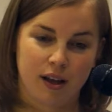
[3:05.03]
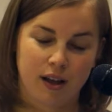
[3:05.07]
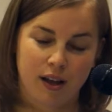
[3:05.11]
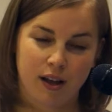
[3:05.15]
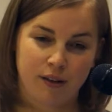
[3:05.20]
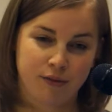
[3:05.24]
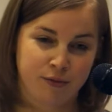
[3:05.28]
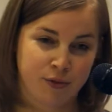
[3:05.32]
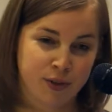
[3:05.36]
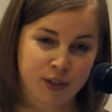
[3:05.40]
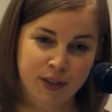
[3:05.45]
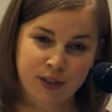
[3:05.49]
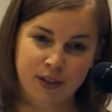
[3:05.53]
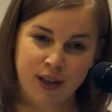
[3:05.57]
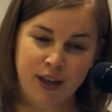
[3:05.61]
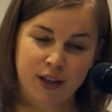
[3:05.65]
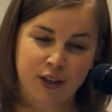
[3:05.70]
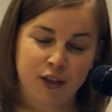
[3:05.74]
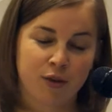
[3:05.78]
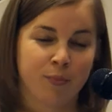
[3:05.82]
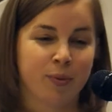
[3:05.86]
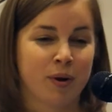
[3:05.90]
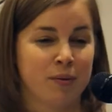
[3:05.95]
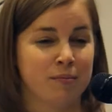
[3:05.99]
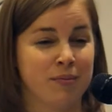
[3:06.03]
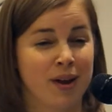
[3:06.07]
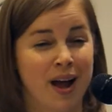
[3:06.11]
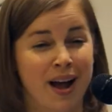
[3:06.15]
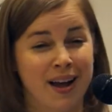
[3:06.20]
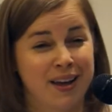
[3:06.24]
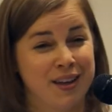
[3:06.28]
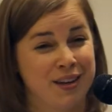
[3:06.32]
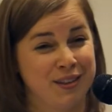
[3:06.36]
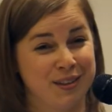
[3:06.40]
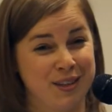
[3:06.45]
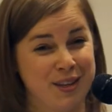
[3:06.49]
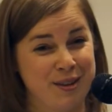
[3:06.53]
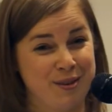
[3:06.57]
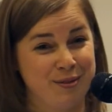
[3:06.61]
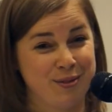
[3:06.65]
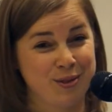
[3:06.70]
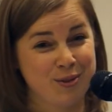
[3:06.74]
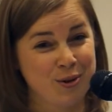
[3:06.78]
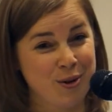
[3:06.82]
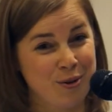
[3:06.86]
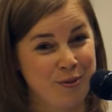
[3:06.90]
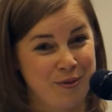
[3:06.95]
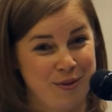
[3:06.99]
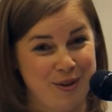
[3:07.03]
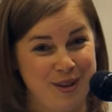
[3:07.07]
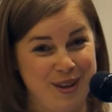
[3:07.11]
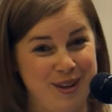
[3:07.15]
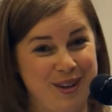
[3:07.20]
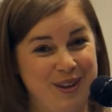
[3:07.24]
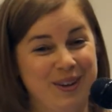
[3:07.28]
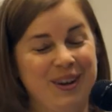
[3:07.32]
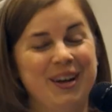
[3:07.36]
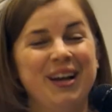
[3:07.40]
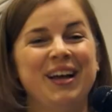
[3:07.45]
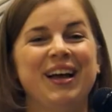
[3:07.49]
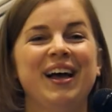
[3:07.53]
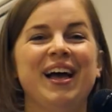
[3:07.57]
I really like you, but I'm not going to leave school for you.